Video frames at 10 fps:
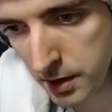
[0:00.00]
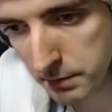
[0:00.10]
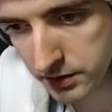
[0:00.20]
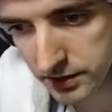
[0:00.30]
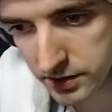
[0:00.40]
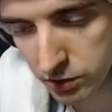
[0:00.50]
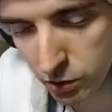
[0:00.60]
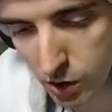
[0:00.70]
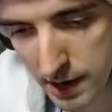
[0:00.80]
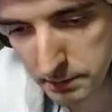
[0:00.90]
but since this
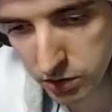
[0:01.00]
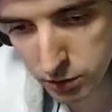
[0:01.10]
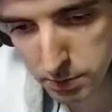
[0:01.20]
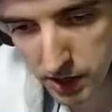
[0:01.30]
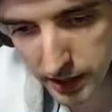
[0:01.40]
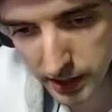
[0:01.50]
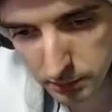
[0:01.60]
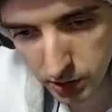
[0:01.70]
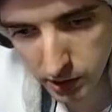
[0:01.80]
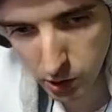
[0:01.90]
crab is spawning,
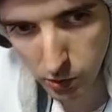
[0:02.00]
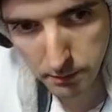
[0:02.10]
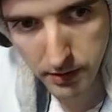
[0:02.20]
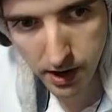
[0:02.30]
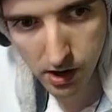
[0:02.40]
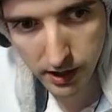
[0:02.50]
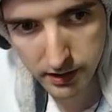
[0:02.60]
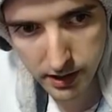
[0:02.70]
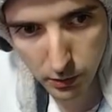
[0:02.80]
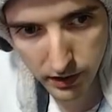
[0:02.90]
I'm gonna go up there
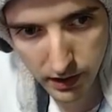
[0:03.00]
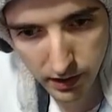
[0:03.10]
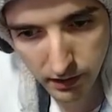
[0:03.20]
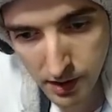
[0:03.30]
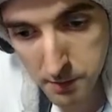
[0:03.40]
and deal with it.